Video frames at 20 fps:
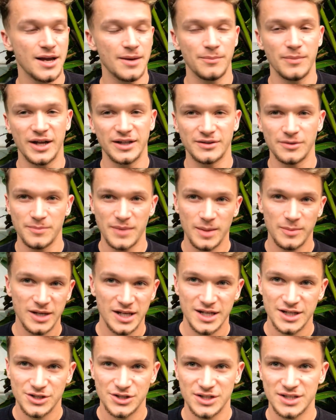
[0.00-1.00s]
but maybe
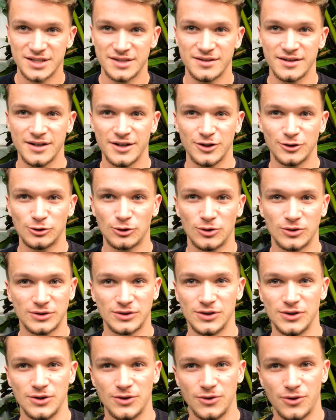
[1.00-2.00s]
he just talked
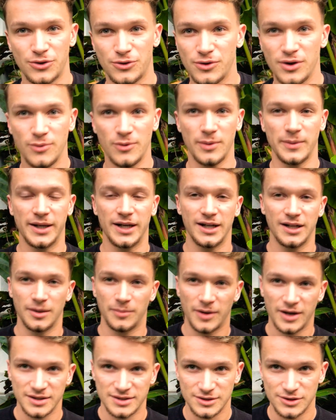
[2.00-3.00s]
to 3 women in the
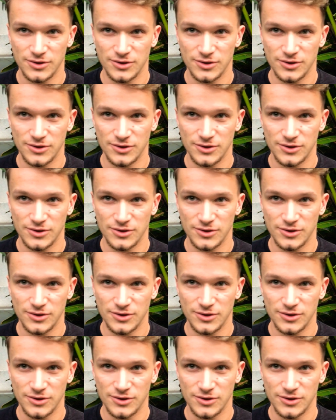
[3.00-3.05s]
past